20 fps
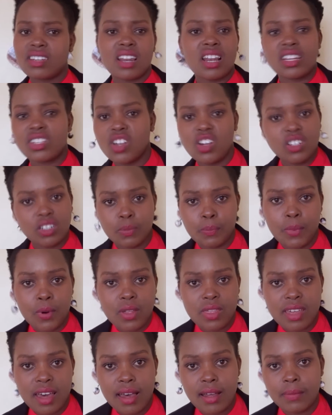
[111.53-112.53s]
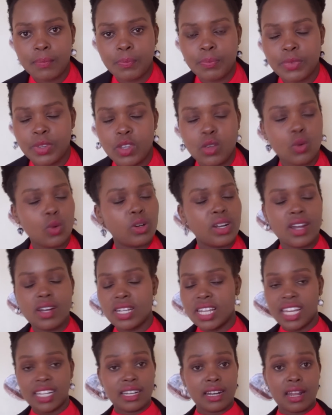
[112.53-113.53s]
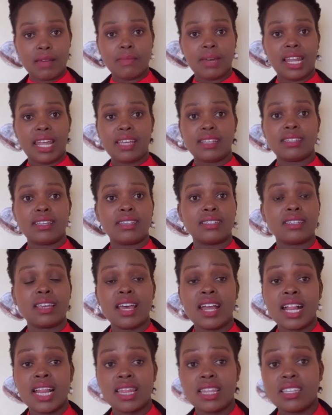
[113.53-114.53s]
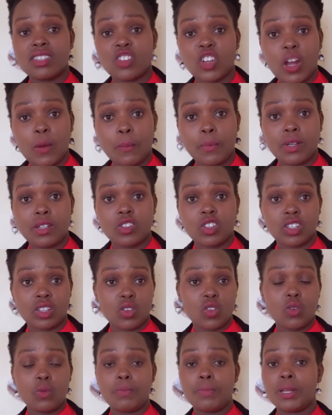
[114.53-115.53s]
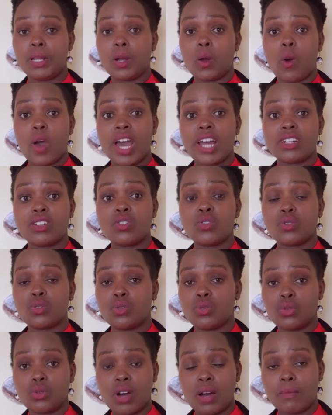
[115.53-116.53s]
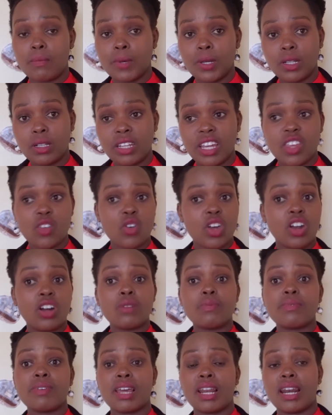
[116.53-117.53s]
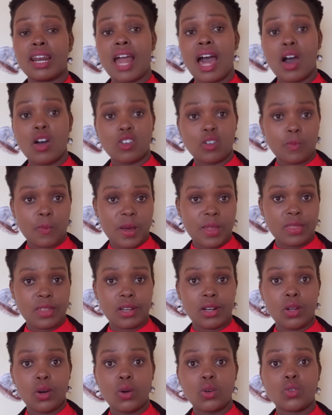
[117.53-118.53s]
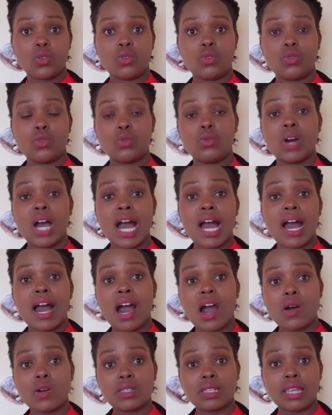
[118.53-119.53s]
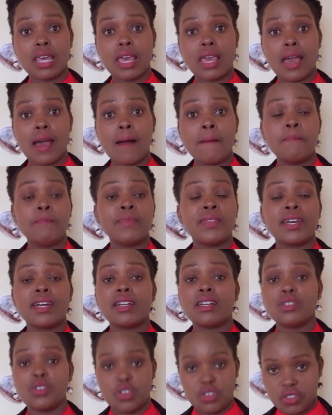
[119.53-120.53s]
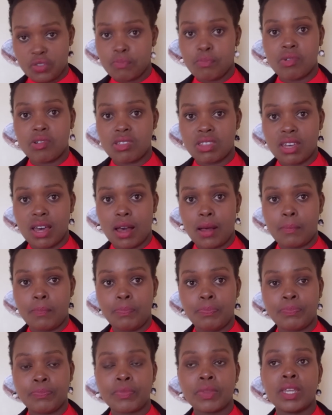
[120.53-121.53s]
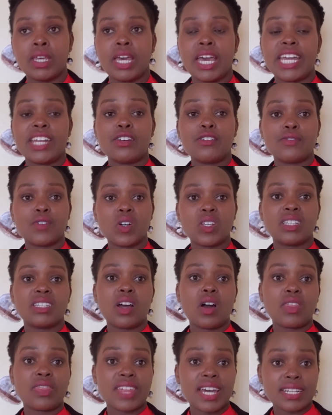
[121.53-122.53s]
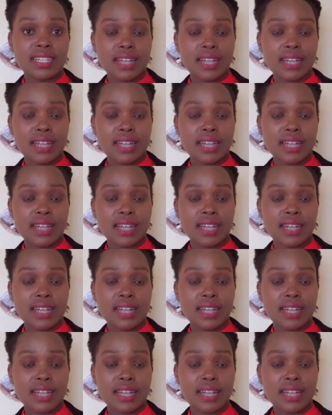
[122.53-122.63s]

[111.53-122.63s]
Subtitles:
don't bother, you will not get an NEMA license. This is not a place where you'll be required to do a building. You cannot be allowed by the law to do a house here. Don't bother. And of course, now that